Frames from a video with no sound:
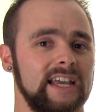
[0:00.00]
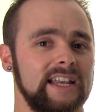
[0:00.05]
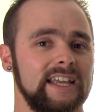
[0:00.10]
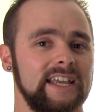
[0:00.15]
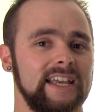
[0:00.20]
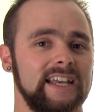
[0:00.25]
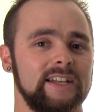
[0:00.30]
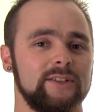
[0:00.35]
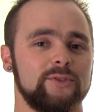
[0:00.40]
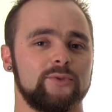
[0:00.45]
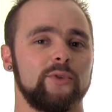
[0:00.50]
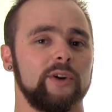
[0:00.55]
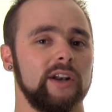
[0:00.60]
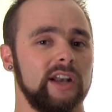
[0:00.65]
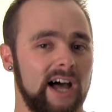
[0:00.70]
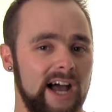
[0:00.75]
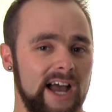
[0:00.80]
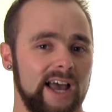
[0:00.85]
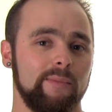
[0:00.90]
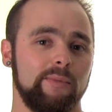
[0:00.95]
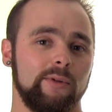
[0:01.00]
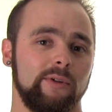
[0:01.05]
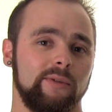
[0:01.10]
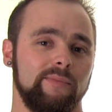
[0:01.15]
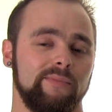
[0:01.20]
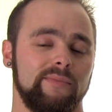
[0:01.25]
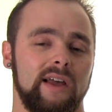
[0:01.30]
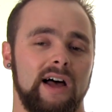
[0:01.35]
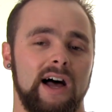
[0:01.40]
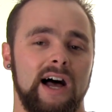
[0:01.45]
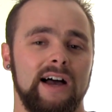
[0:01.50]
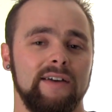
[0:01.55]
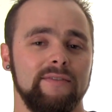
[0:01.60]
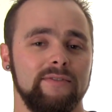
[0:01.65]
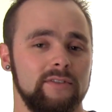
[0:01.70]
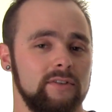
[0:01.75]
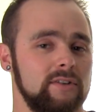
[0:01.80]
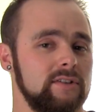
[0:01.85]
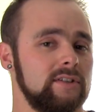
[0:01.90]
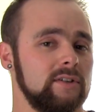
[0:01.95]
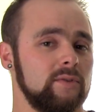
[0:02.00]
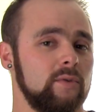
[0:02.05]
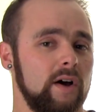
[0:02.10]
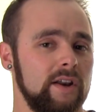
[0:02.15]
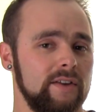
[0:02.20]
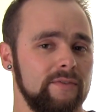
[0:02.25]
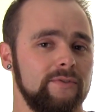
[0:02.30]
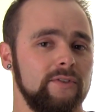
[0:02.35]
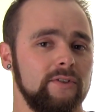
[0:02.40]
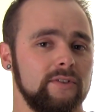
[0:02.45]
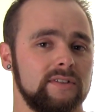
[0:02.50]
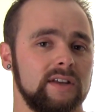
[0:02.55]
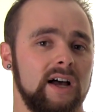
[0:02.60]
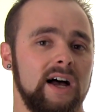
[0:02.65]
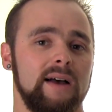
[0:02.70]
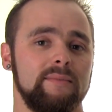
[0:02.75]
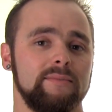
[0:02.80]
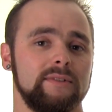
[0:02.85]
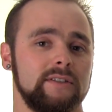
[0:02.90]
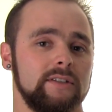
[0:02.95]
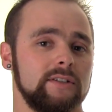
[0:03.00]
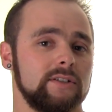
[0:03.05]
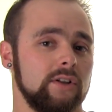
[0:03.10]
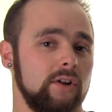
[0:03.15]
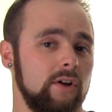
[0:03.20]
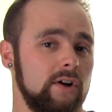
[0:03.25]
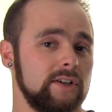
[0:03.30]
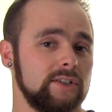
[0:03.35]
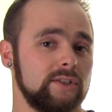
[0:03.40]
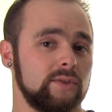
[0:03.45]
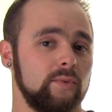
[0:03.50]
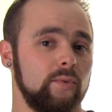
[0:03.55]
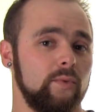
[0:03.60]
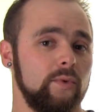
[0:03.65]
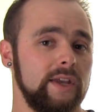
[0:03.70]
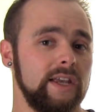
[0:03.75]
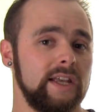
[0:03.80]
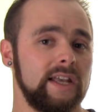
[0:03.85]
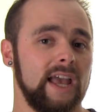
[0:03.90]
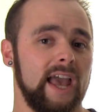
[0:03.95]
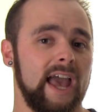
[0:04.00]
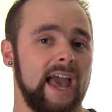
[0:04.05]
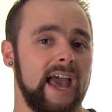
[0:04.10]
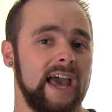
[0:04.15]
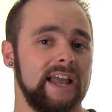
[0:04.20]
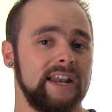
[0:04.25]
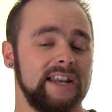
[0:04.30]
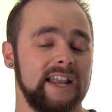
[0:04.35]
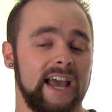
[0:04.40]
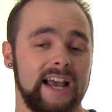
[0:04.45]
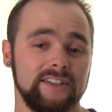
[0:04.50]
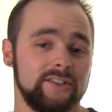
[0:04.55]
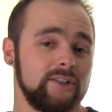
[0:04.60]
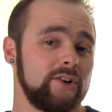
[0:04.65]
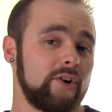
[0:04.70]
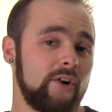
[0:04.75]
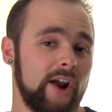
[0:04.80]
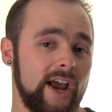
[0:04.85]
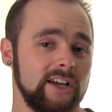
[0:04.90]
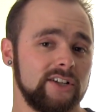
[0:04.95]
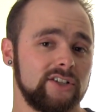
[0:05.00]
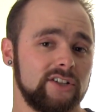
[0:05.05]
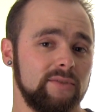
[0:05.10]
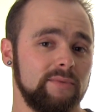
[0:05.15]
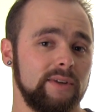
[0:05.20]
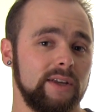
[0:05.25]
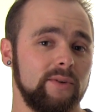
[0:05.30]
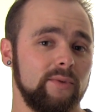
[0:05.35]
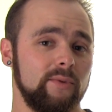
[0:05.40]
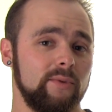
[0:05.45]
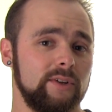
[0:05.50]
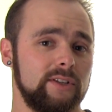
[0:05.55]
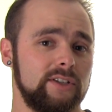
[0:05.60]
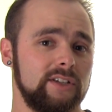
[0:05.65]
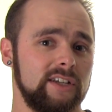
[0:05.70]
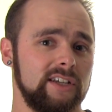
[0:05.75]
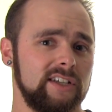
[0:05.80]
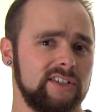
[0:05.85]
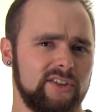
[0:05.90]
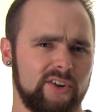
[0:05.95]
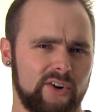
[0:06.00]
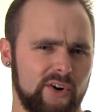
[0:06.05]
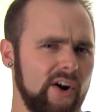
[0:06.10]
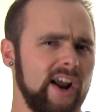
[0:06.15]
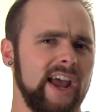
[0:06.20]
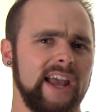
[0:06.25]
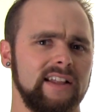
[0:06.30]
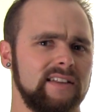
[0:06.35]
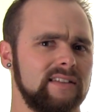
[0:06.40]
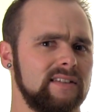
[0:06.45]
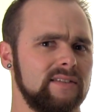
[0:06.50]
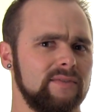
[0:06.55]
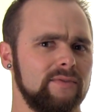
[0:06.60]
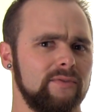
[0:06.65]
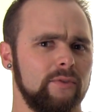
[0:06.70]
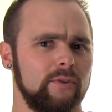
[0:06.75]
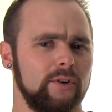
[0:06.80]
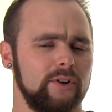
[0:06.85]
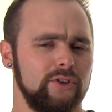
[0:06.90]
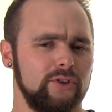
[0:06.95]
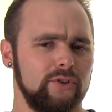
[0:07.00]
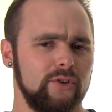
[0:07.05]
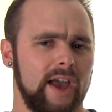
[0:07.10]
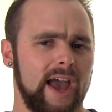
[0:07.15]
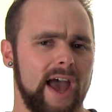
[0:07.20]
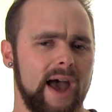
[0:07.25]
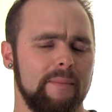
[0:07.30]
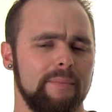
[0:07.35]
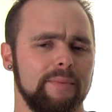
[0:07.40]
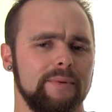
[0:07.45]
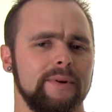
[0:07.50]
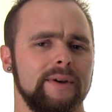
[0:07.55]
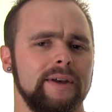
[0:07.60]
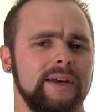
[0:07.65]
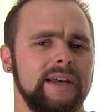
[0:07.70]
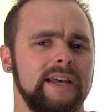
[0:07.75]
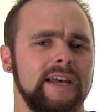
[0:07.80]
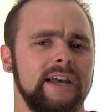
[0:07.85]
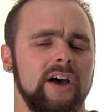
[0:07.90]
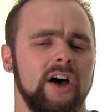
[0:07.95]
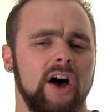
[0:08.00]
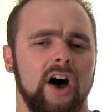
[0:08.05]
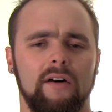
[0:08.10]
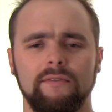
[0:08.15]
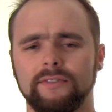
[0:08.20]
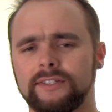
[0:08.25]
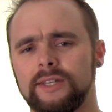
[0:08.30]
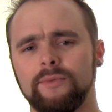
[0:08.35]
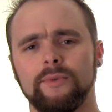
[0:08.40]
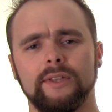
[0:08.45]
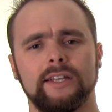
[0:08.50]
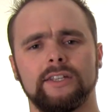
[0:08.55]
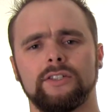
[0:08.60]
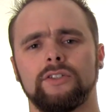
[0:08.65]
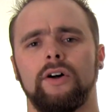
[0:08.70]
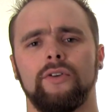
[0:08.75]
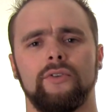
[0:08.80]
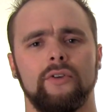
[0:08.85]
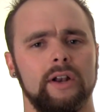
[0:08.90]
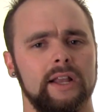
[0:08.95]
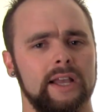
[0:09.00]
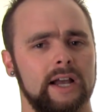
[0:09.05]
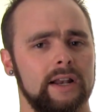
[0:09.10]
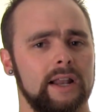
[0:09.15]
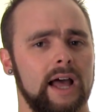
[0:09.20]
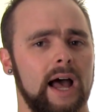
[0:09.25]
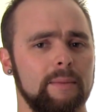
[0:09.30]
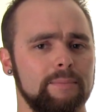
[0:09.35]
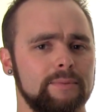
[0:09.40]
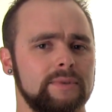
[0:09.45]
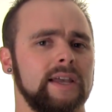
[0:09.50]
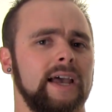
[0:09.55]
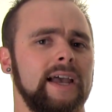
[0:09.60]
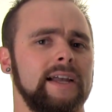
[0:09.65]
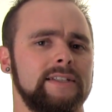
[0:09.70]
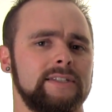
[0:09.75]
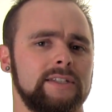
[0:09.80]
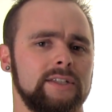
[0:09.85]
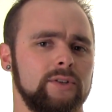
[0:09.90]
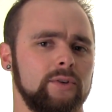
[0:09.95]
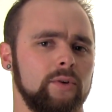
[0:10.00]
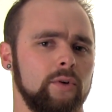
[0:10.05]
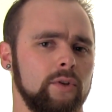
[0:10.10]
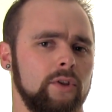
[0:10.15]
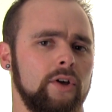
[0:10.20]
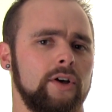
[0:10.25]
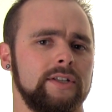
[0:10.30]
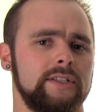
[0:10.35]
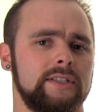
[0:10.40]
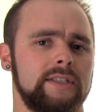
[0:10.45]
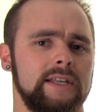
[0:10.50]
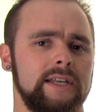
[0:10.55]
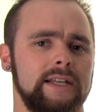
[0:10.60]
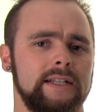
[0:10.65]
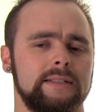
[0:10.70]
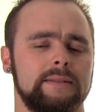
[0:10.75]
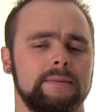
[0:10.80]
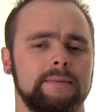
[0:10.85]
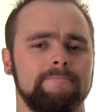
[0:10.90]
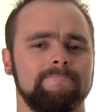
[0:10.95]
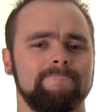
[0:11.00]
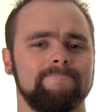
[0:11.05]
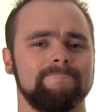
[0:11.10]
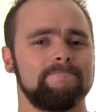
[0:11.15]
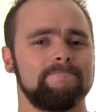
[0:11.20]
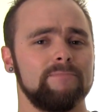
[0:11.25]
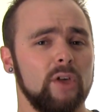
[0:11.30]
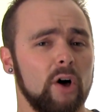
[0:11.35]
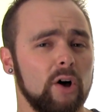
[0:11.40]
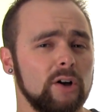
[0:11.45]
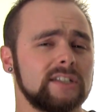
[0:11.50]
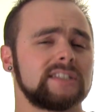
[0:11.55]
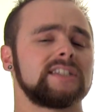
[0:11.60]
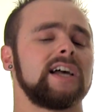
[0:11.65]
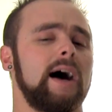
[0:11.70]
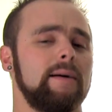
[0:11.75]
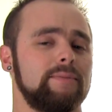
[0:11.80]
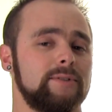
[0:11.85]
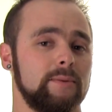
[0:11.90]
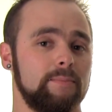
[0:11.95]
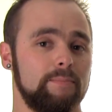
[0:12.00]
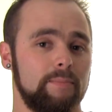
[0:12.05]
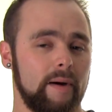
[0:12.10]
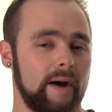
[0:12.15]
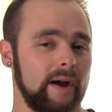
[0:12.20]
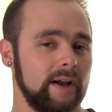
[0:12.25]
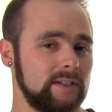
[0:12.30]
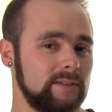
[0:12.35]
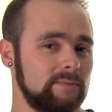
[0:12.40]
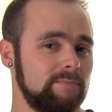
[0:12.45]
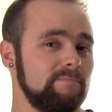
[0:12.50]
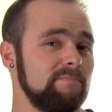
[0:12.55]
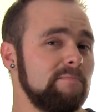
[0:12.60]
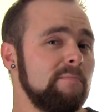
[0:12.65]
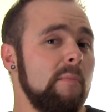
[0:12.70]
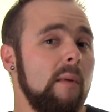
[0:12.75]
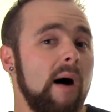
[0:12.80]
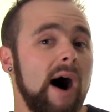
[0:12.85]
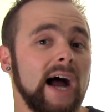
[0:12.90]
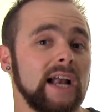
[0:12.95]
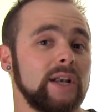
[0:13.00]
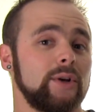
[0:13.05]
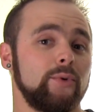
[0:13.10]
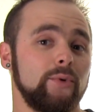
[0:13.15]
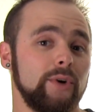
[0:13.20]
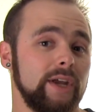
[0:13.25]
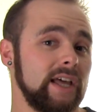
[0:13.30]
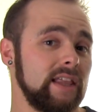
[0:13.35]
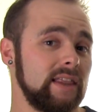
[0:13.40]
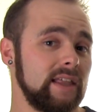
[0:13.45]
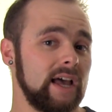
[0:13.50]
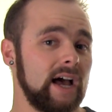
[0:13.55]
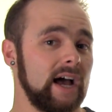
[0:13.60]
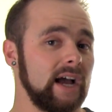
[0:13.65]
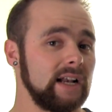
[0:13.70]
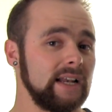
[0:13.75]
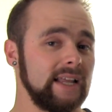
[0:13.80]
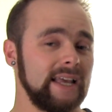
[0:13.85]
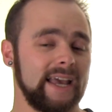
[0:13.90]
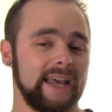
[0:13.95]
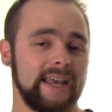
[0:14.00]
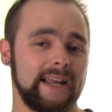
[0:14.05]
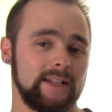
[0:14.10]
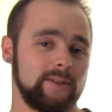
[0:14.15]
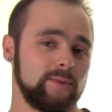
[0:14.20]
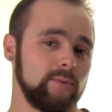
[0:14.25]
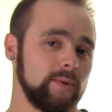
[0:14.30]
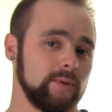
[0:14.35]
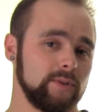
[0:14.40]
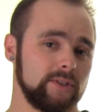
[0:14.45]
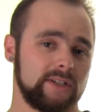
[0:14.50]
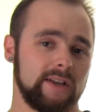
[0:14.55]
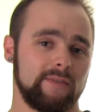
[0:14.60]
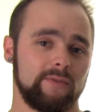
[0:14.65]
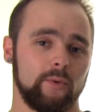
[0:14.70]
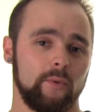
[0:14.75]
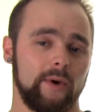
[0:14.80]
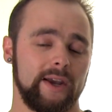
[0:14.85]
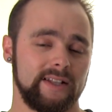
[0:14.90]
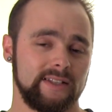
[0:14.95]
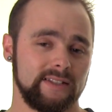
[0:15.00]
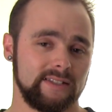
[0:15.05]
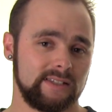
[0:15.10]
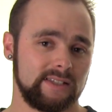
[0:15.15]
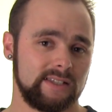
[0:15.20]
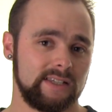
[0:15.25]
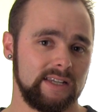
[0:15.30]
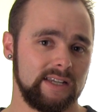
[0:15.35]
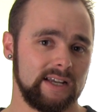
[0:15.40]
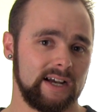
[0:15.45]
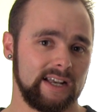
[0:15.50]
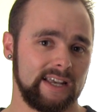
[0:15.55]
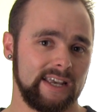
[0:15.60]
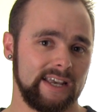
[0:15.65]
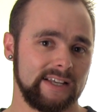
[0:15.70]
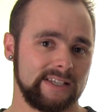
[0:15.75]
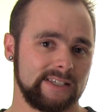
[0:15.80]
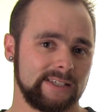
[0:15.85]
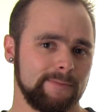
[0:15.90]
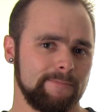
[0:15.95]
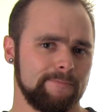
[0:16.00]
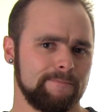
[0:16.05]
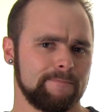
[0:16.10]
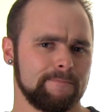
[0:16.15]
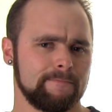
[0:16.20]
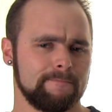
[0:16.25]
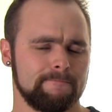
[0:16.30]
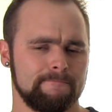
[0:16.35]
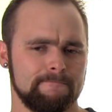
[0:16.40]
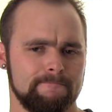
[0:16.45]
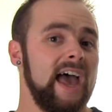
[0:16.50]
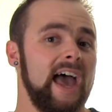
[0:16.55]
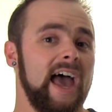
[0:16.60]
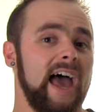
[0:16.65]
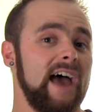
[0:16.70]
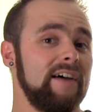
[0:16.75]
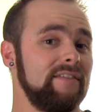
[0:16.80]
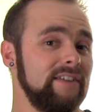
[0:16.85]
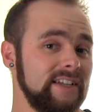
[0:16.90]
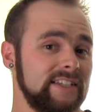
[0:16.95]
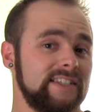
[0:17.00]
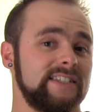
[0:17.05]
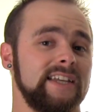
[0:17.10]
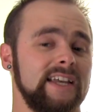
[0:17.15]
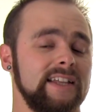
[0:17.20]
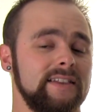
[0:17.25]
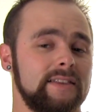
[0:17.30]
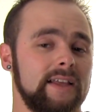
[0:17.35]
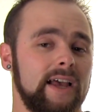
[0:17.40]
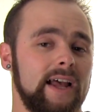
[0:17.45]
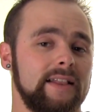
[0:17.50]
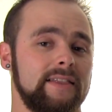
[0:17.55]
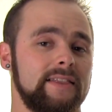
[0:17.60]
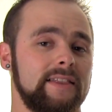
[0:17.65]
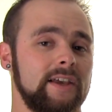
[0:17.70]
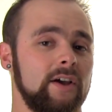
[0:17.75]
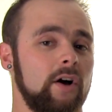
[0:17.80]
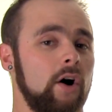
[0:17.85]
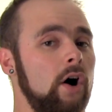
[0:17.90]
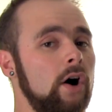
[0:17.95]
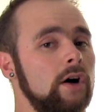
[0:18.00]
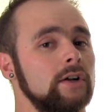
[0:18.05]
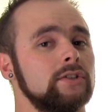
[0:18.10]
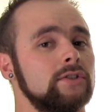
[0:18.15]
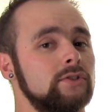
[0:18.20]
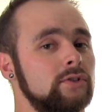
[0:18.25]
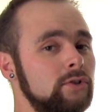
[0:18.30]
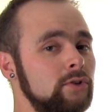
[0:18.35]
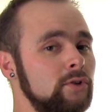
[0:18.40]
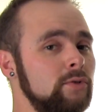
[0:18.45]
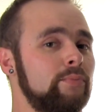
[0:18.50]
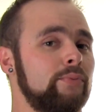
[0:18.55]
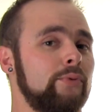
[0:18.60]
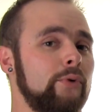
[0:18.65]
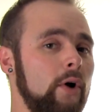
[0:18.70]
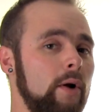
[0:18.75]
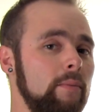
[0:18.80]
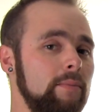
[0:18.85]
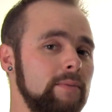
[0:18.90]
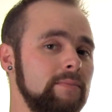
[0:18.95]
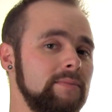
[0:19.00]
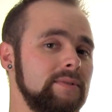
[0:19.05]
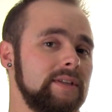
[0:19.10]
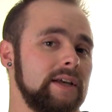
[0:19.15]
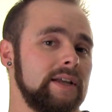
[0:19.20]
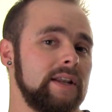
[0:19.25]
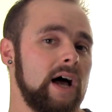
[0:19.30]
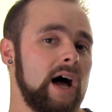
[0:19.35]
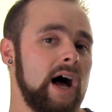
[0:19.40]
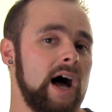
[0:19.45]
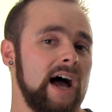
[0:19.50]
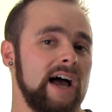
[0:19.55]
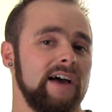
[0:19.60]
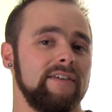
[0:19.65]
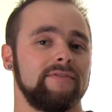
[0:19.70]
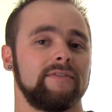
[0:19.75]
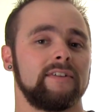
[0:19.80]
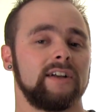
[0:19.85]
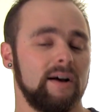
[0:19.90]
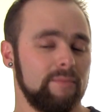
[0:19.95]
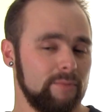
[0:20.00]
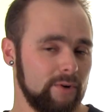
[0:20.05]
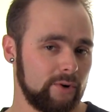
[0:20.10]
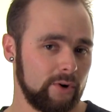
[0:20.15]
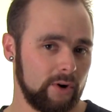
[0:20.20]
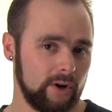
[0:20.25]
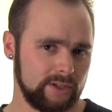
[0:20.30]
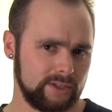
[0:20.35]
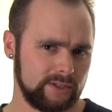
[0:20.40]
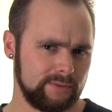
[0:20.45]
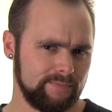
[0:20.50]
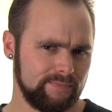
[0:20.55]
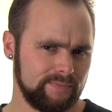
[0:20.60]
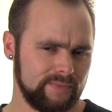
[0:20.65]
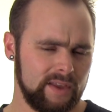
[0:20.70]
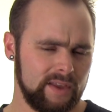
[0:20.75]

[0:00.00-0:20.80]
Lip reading: it is reliable. I've used it quite a few times in this last week and it hasn't crashed on me, which is great for a new app. Obviously when they start rolling out updates and all those things, those types of bugs might rear their ugly heads. We'll just have to wait and see, I guess. Having said that, there are two problems that I've come across.